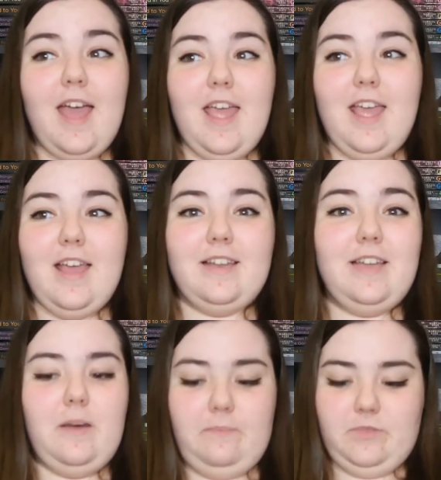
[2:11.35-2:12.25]
and
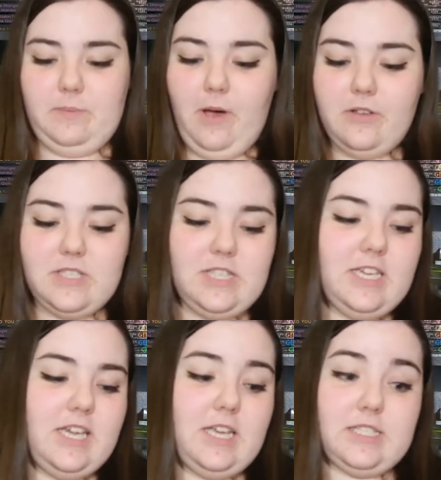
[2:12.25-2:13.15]

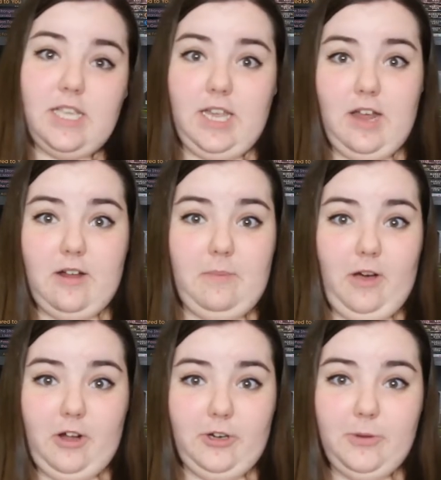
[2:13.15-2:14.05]
supposedly it's like Harry
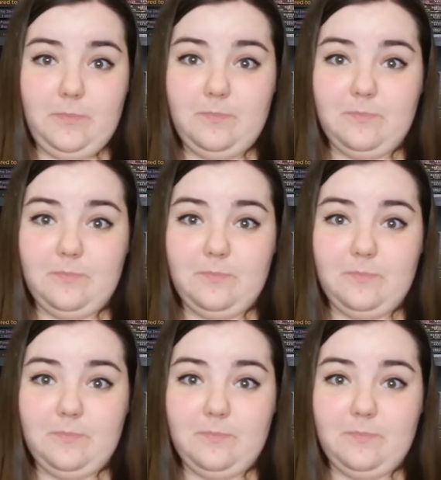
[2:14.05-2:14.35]
Potter,